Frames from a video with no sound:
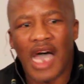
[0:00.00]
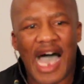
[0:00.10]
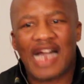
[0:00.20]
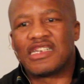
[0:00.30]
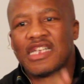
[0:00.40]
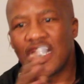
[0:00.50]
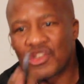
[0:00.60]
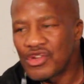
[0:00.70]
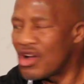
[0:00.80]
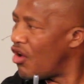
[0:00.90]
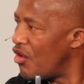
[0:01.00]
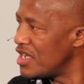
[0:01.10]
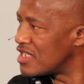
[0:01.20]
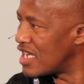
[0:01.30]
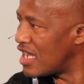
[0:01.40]
Adhere to your own
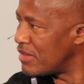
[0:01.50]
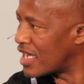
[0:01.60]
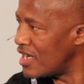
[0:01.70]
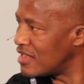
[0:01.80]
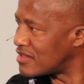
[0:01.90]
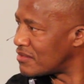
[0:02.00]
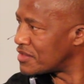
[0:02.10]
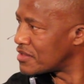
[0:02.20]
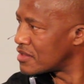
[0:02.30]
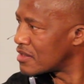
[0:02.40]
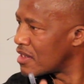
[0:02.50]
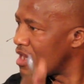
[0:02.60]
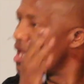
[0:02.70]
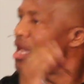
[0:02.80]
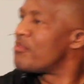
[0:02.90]
internal mechanisms.
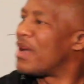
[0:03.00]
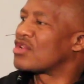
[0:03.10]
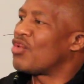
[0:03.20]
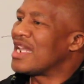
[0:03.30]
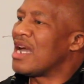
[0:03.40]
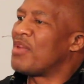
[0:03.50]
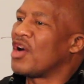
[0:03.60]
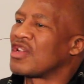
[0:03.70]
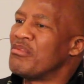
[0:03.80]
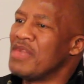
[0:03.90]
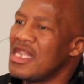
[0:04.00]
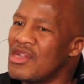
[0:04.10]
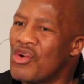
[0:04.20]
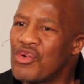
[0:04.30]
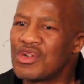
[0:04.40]
But what about me
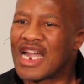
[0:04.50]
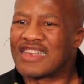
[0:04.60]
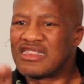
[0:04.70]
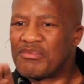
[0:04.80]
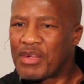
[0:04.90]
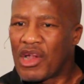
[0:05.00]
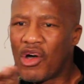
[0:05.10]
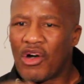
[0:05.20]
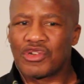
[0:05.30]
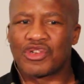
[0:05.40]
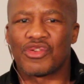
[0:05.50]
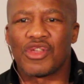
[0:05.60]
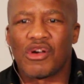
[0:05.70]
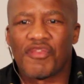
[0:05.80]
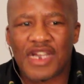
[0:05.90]
who doesn't belong to
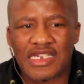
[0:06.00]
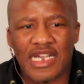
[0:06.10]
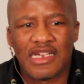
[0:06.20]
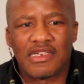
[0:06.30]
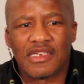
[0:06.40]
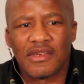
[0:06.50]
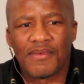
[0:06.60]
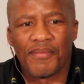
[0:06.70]
your fraternity?